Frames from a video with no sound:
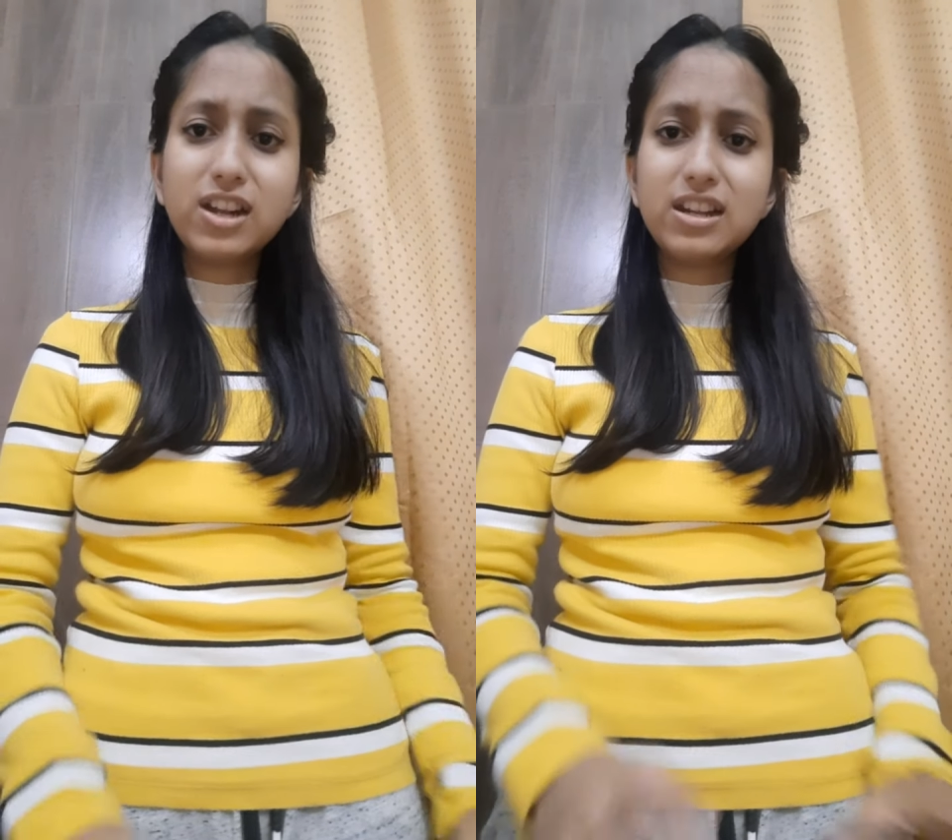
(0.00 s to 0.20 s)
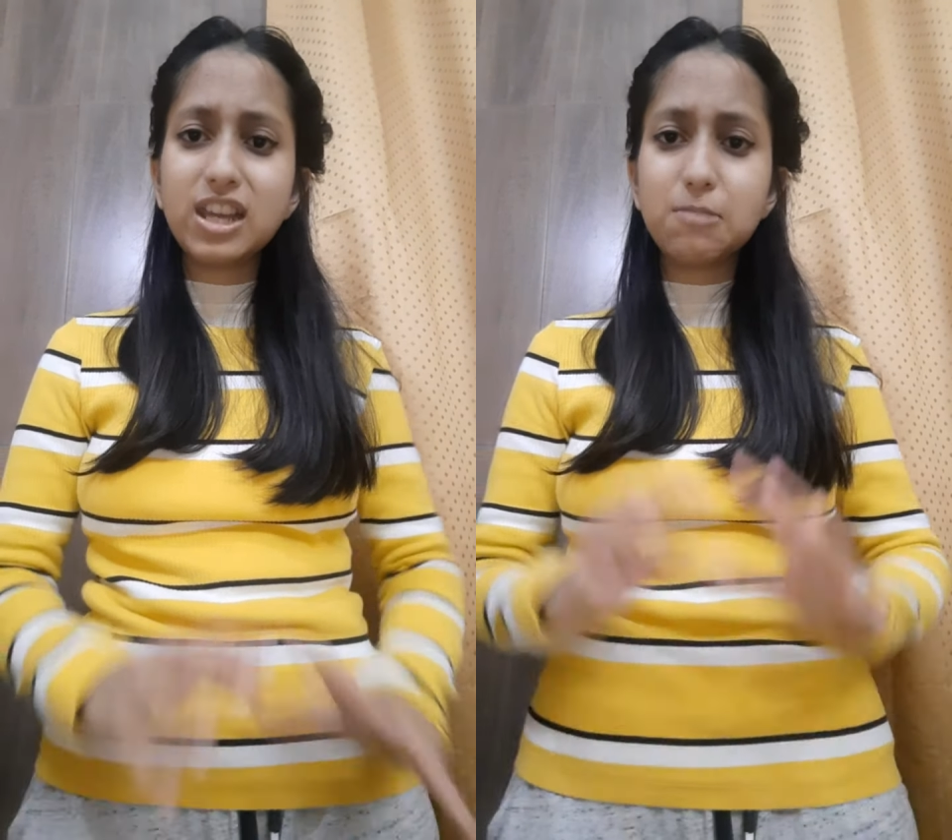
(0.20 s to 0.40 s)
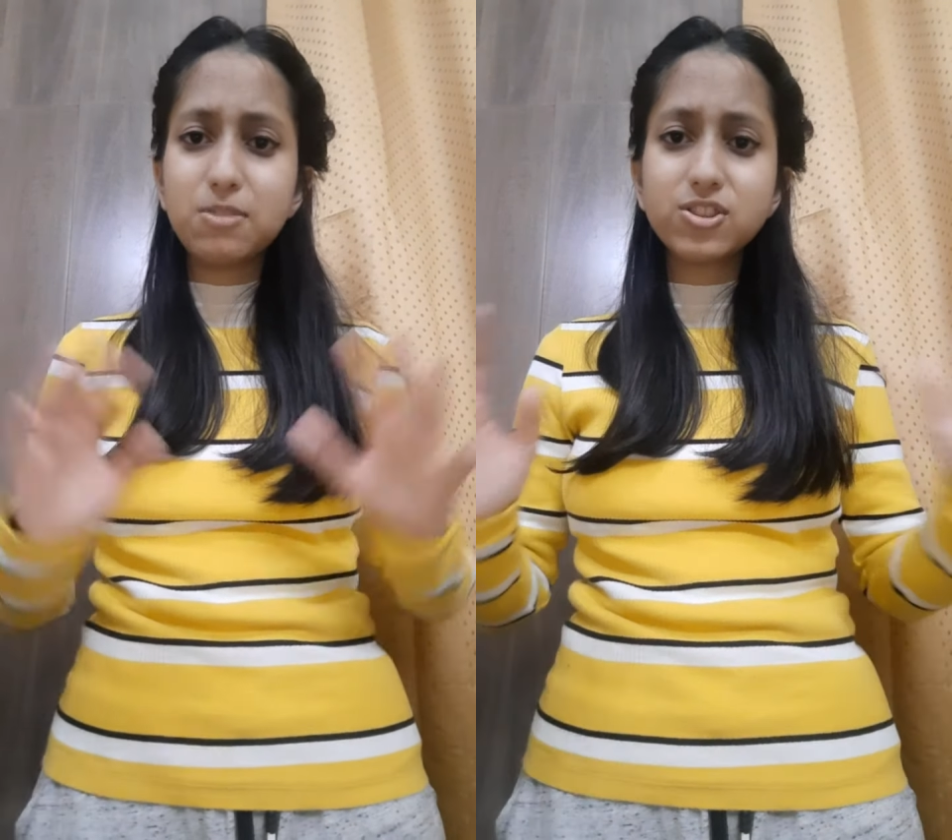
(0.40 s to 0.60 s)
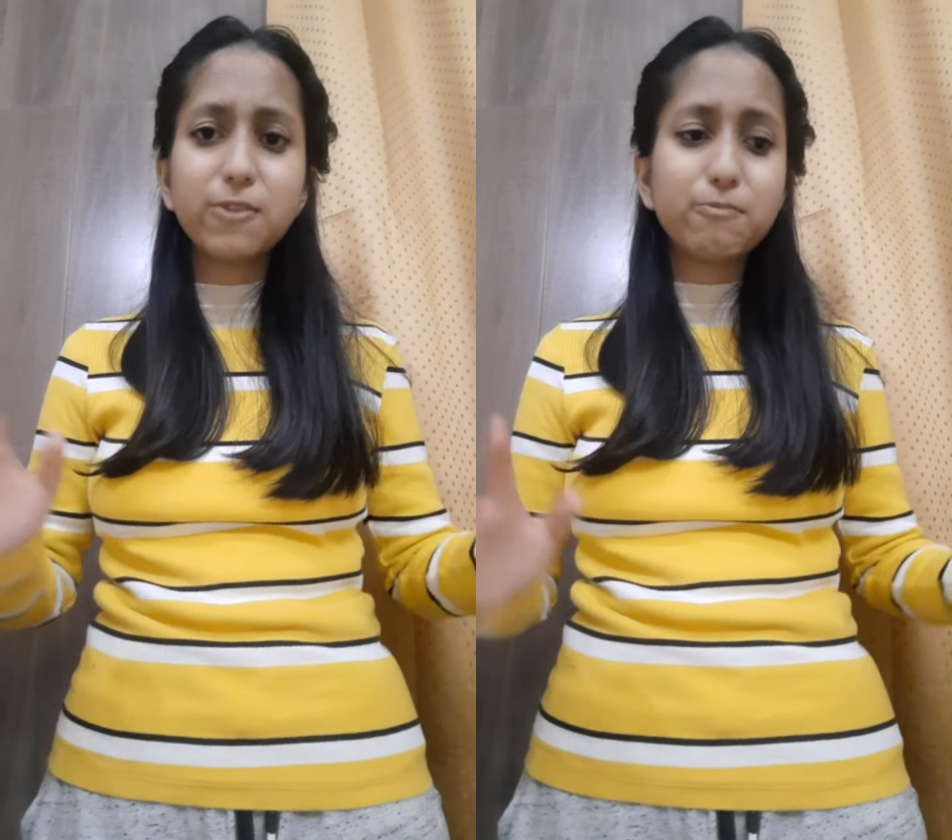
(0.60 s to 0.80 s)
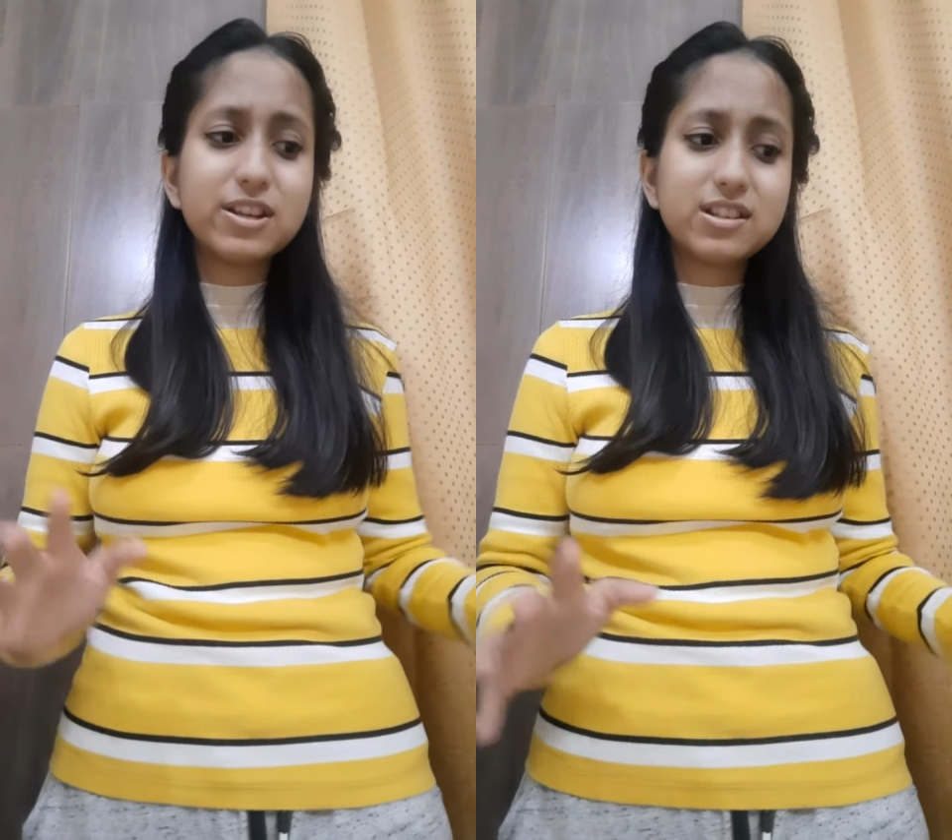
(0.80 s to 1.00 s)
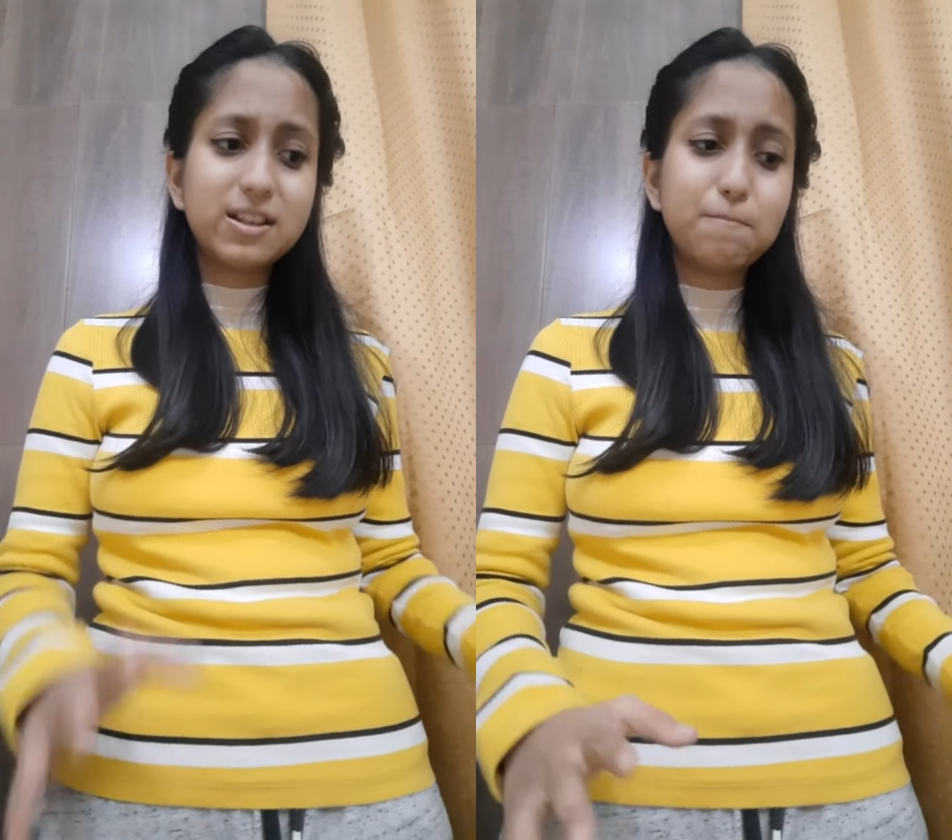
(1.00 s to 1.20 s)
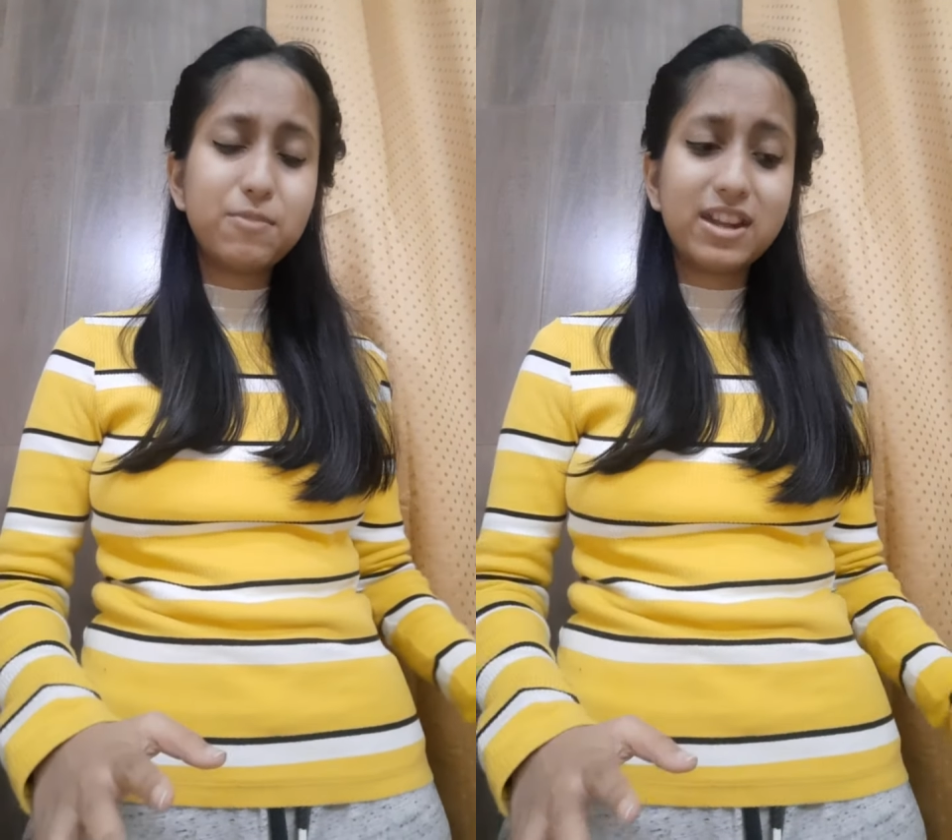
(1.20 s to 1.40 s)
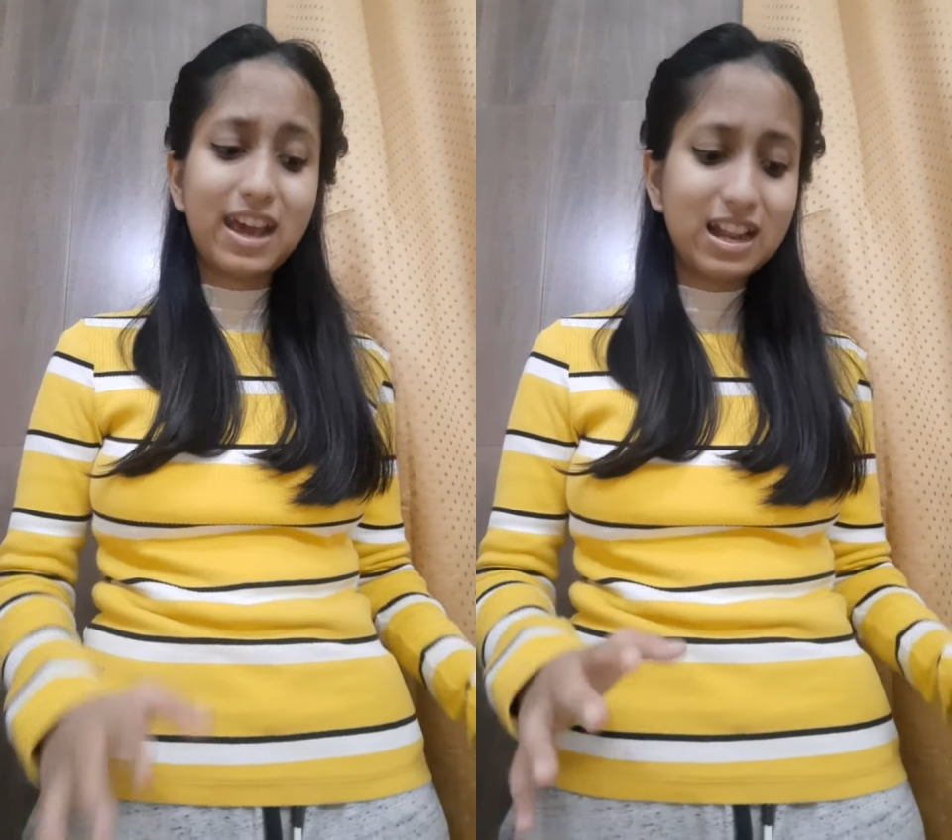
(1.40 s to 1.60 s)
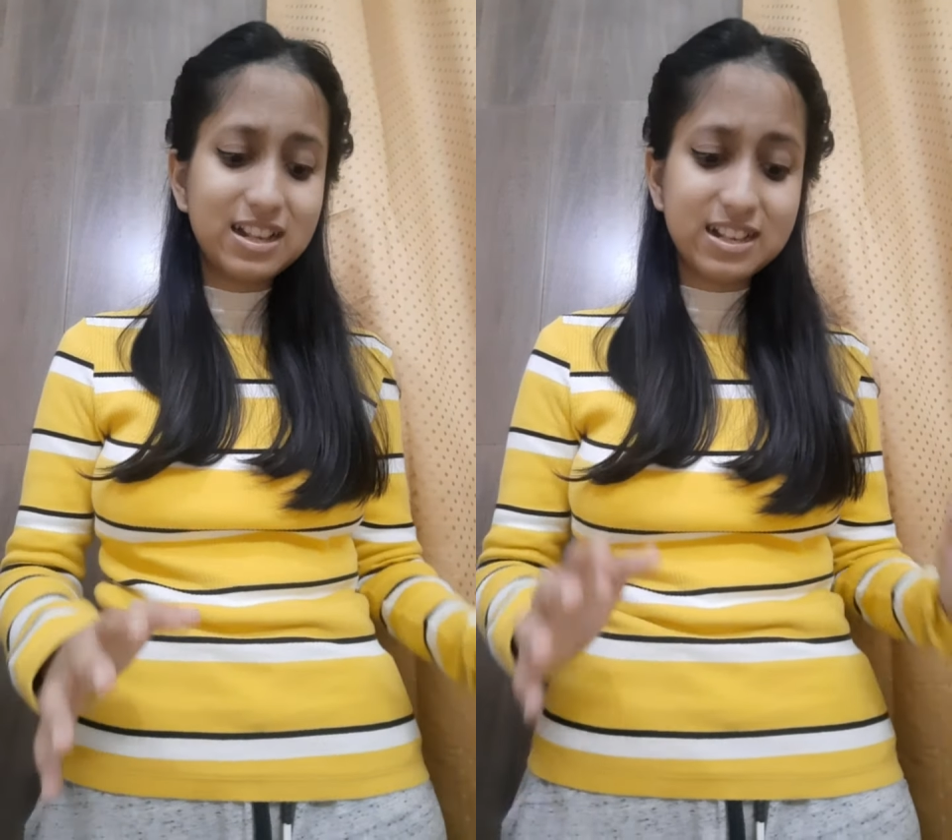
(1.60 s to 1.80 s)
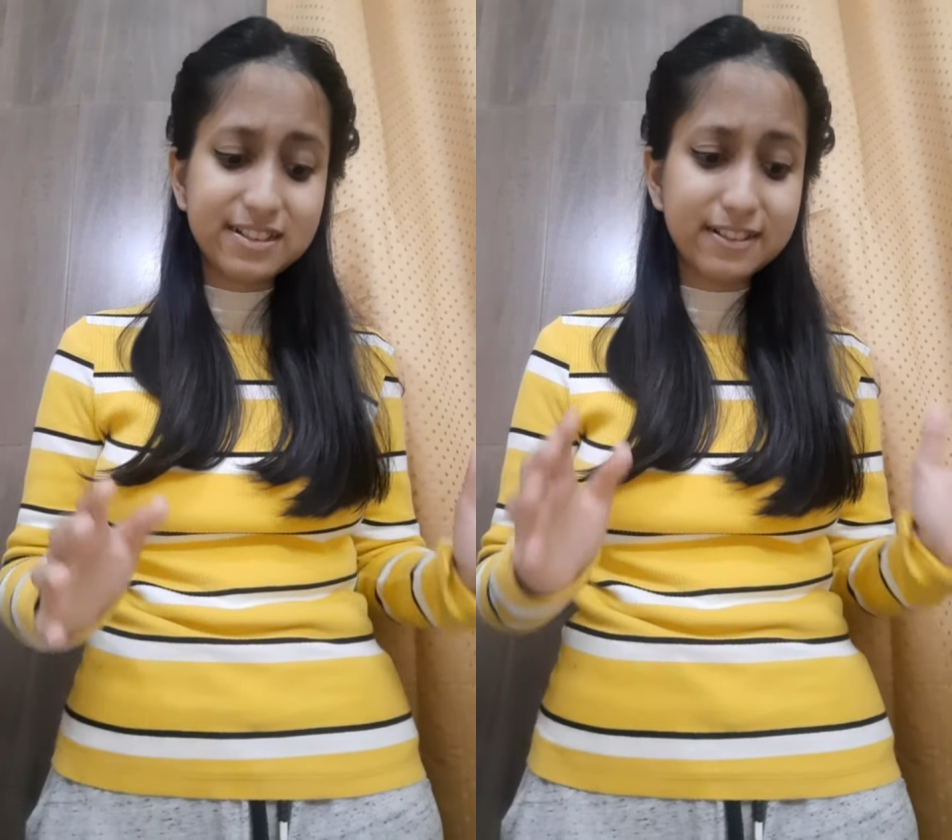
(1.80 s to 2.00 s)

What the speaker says: The demons of my sleep paralysis